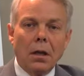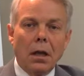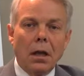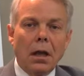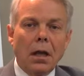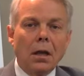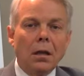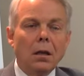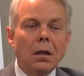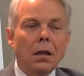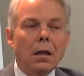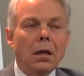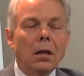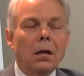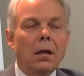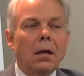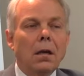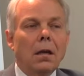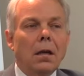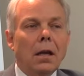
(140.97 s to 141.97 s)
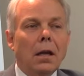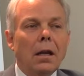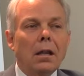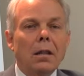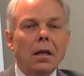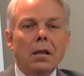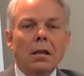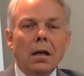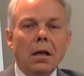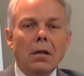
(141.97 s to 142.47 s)
And, uh, and I
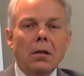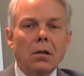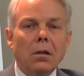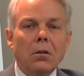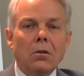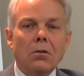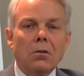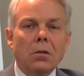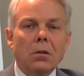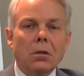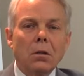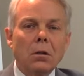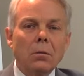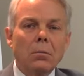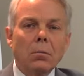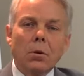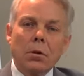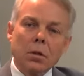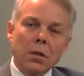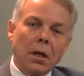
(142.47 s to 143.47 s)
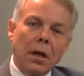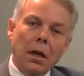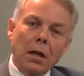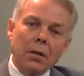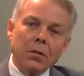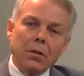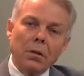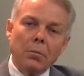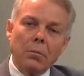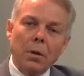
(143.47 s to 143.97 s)
think that goes to the
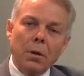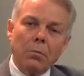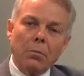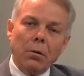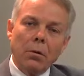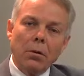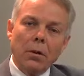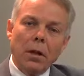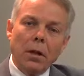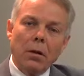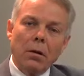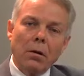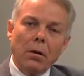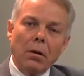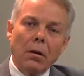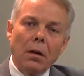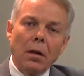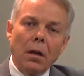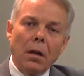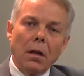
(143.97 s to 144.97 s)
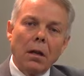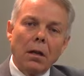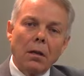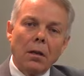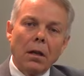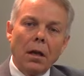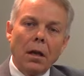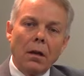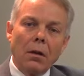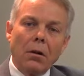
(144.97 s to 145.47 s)
personalities of the people that are
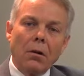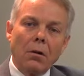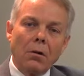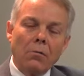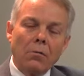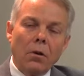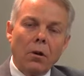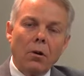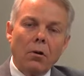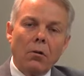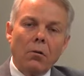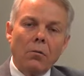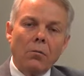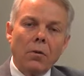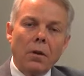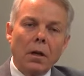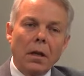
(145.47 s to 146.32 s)
that are involved.